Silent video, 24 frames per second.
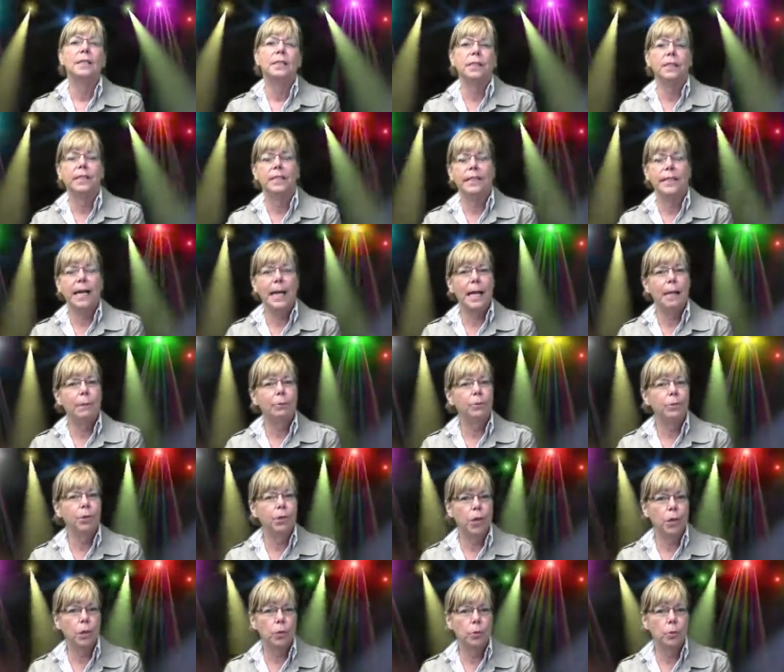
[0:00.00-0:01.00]
Sam
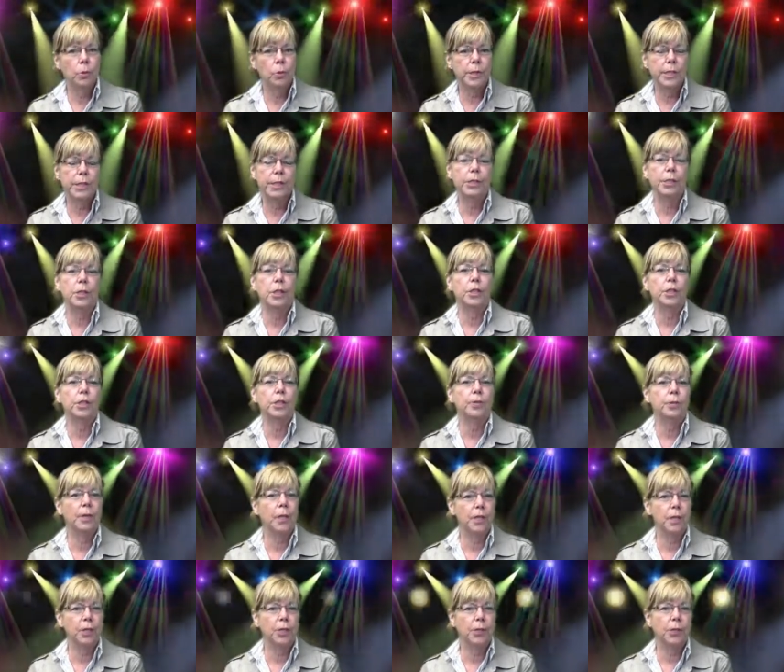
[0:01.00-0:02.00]
Jones is our
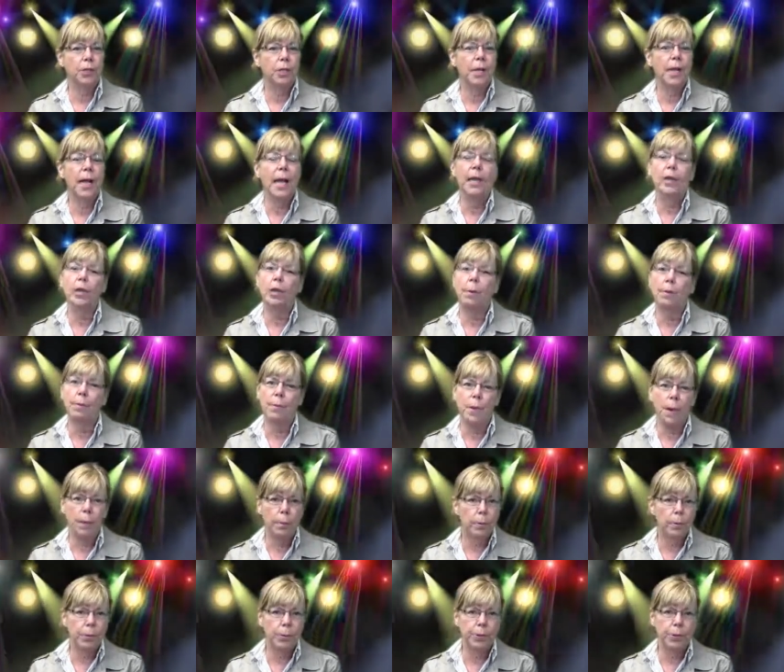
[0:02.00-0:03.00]
treasurer and our
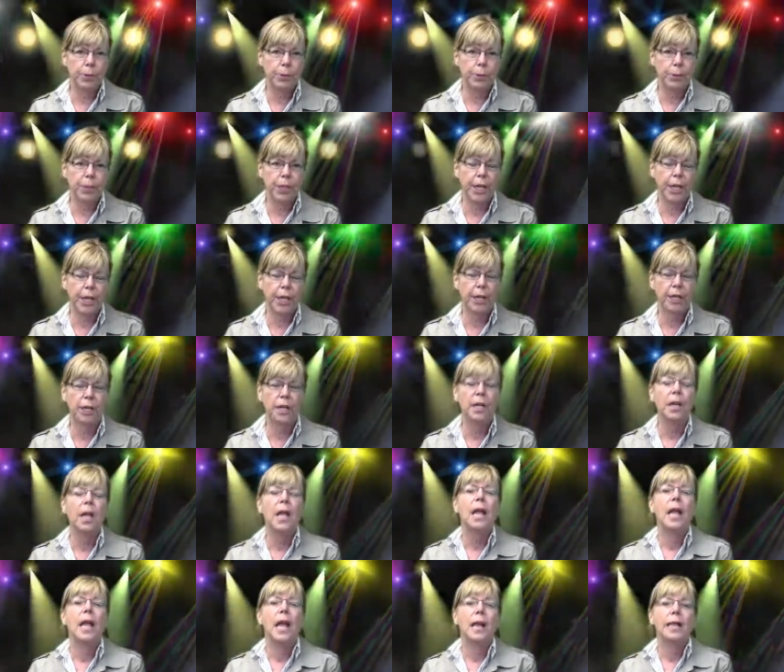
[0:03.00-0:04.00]
membership chair,
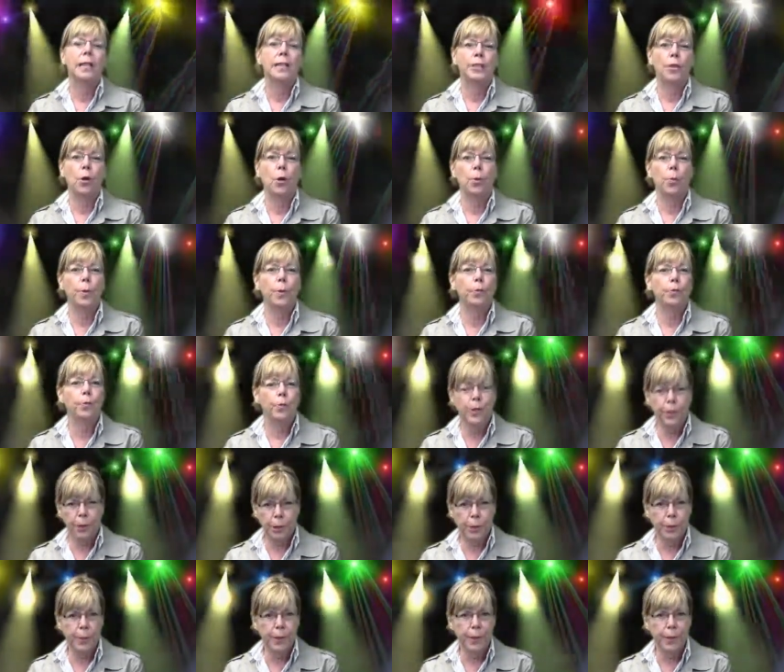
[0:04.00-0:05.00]
and Toby
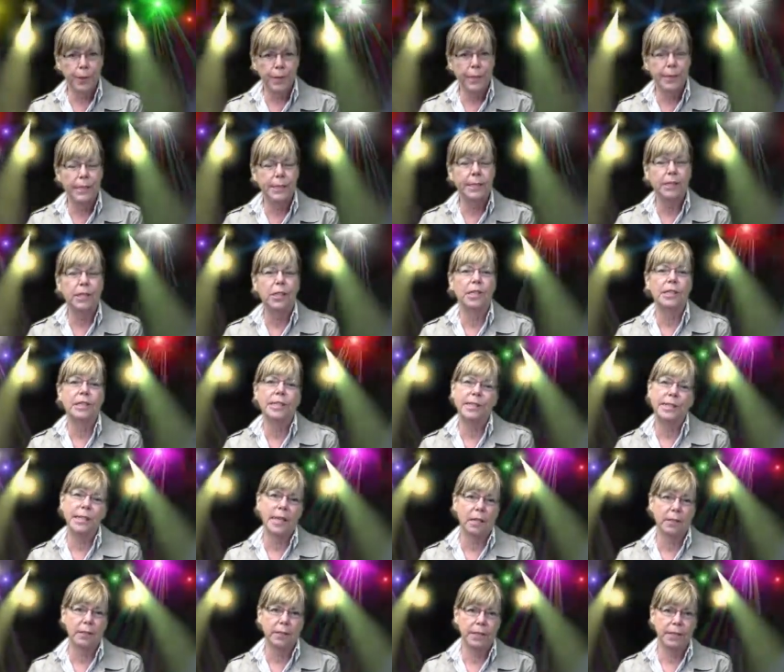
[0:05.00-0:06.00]
Richmond is our
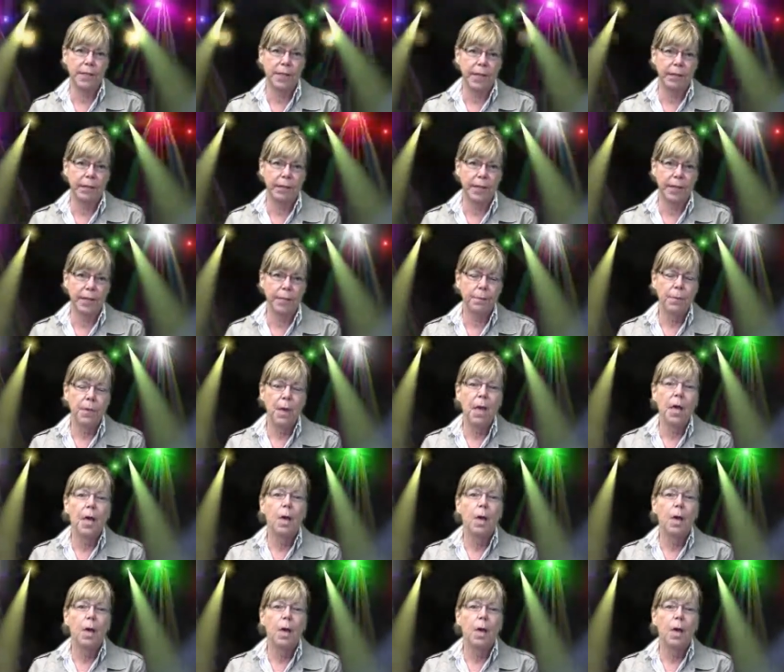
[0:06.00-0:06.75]
secretary.